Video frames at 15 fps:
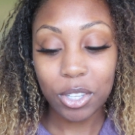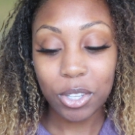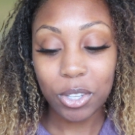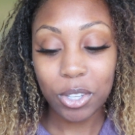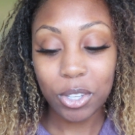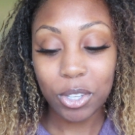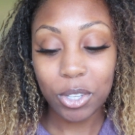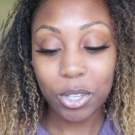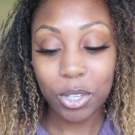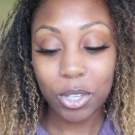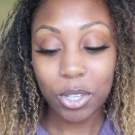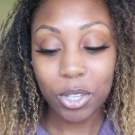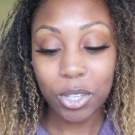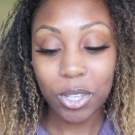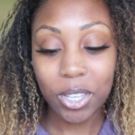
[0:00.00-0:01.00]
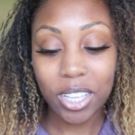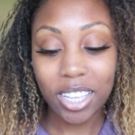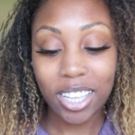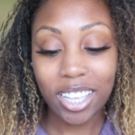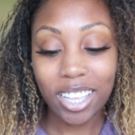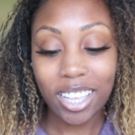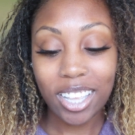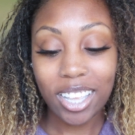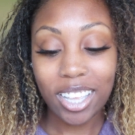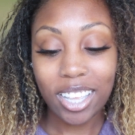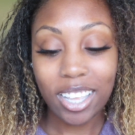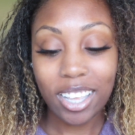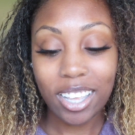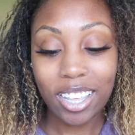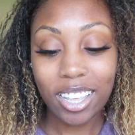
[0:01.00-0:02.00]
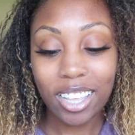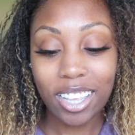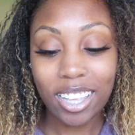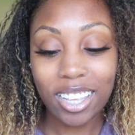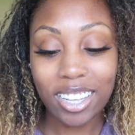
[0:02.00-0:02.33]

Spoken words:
Nobody speaks.